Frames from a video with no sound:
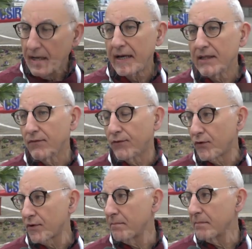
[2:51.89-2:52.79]
and
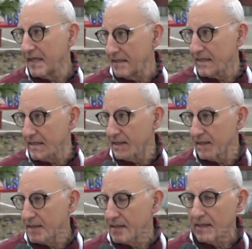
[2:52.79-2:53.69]
for
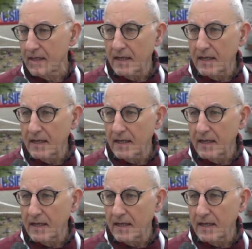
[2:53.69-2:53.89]
medicines.